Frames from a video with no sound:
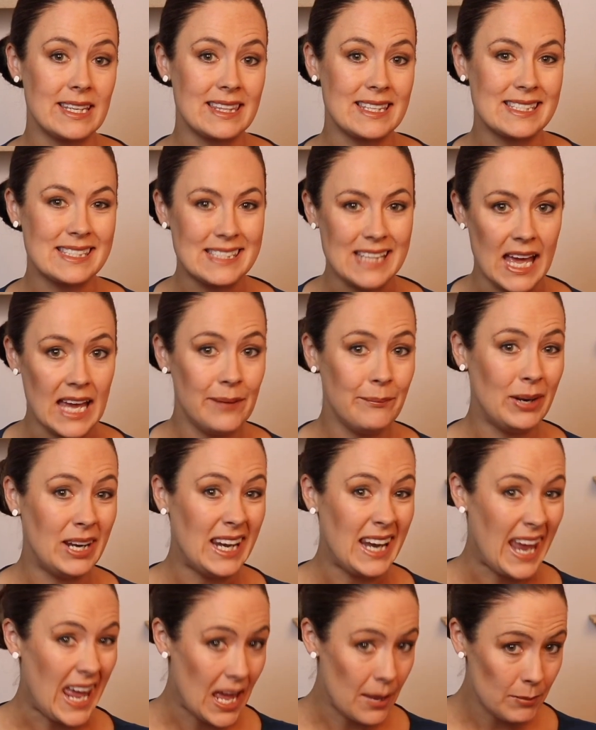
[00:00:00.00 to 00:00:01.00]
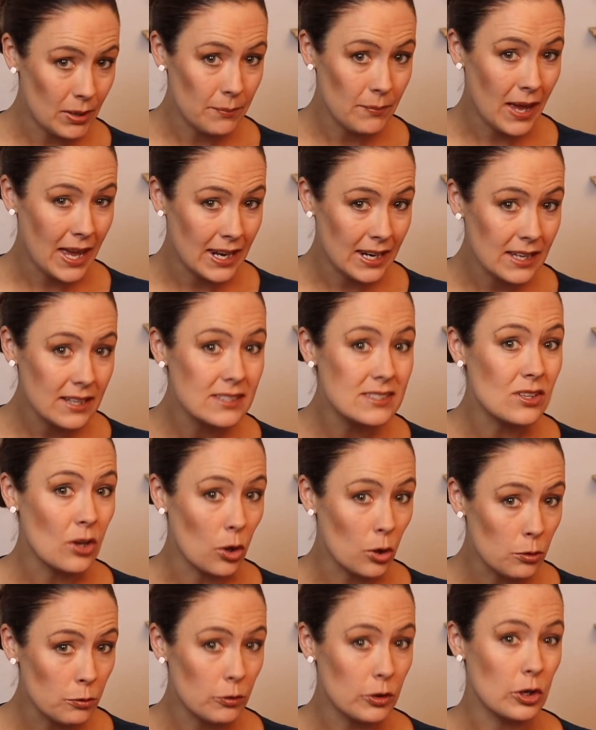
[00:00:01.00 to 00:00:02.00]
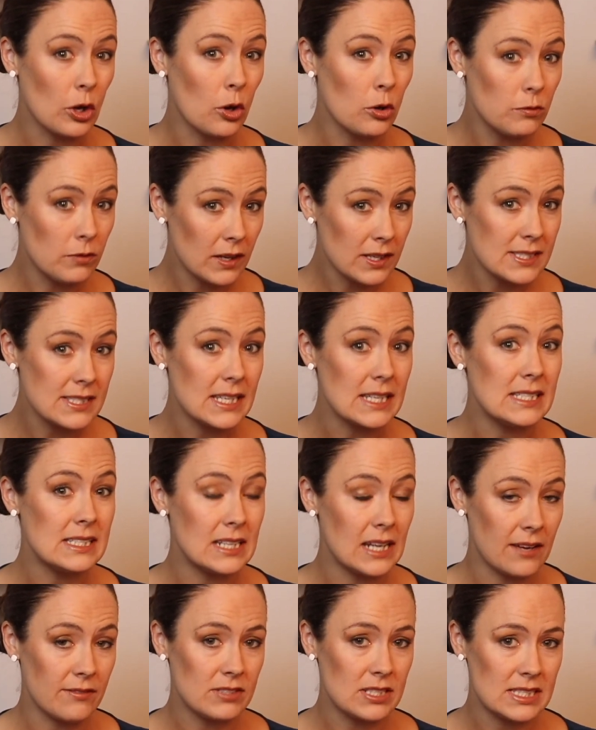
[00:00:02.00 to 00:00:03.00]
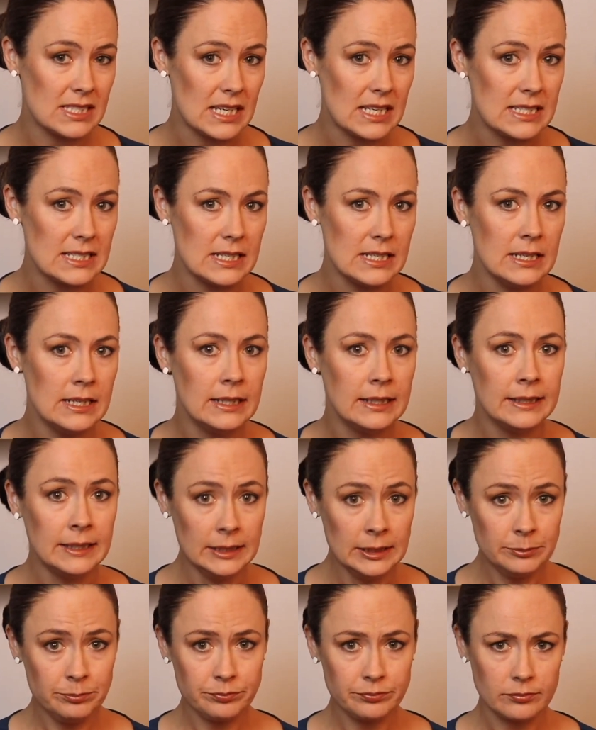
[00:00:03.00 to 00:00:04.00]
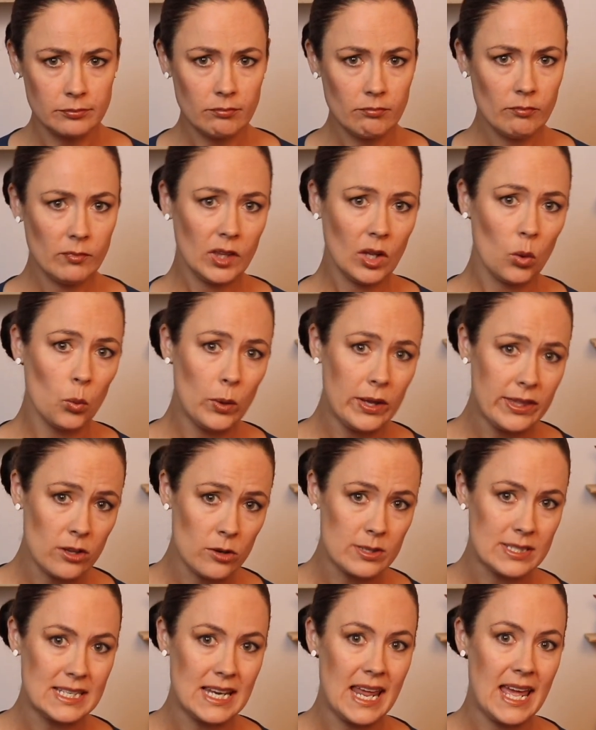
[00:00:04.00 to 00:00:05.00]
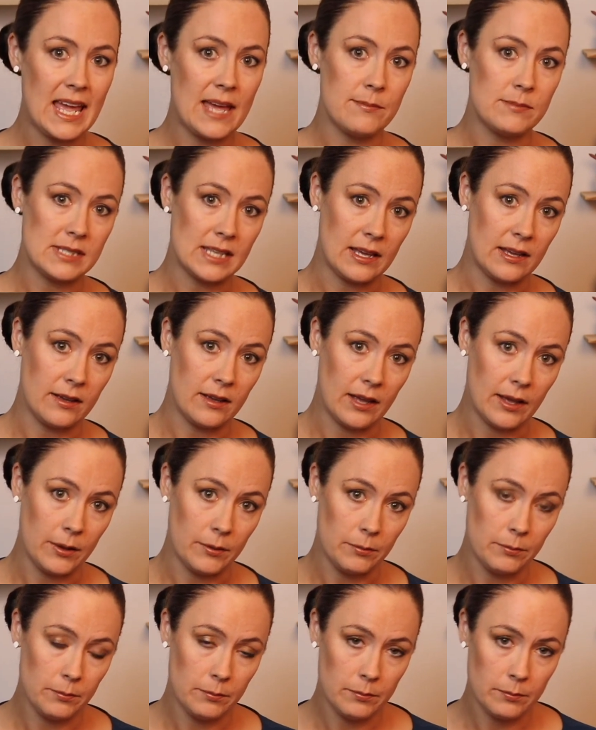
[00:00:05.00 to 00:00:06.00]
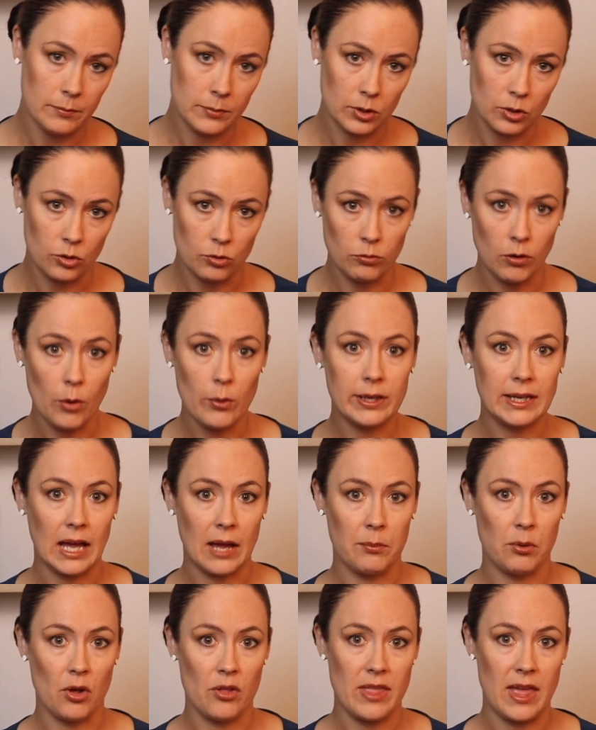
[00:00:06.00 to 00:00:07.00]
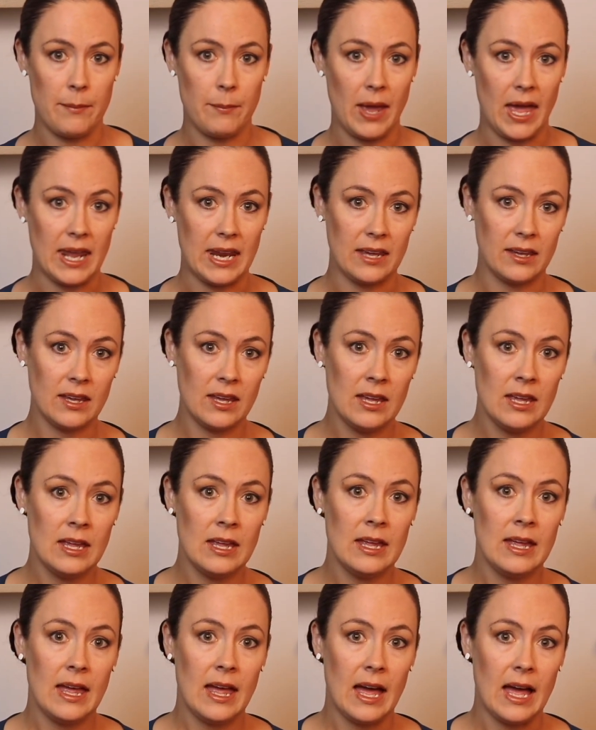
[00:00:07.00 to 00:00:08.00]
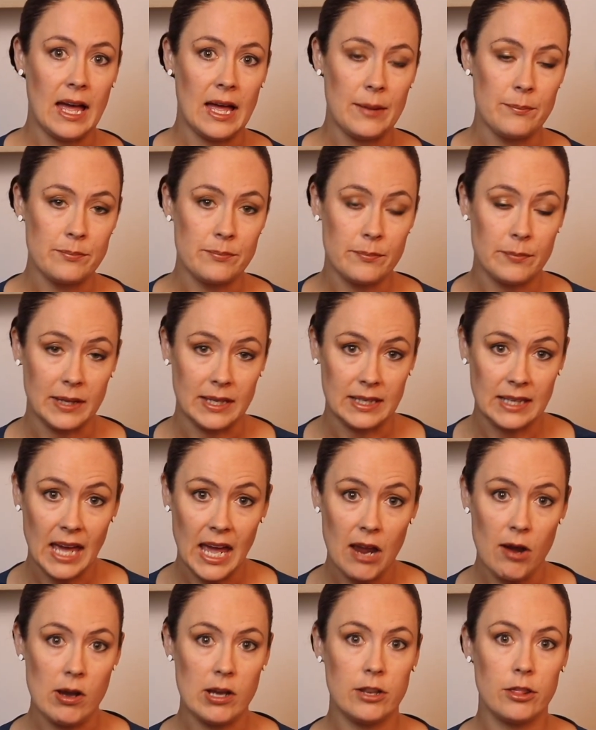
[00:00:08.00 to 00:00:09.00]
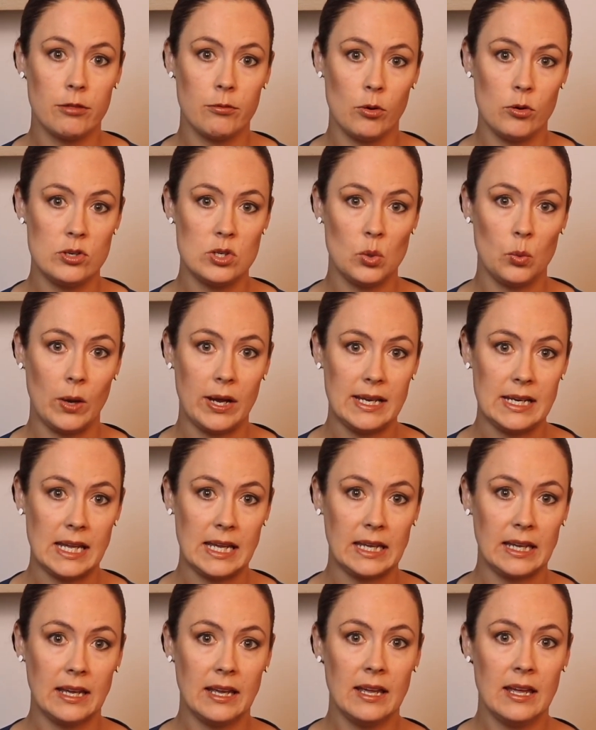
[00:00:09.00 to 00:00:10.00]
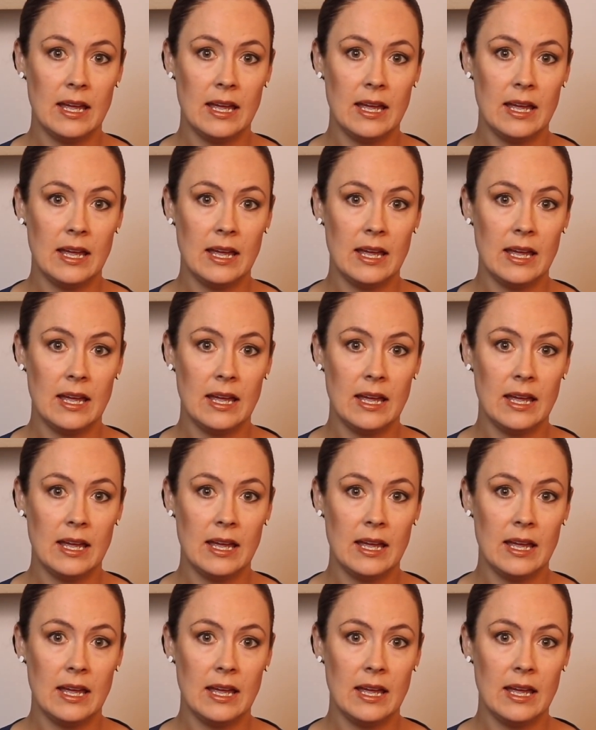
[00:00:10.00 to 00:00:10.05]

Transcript: same lambing paddocks over and over, season after season, where those lambs are growing up on that paddock, being carried through to weaning,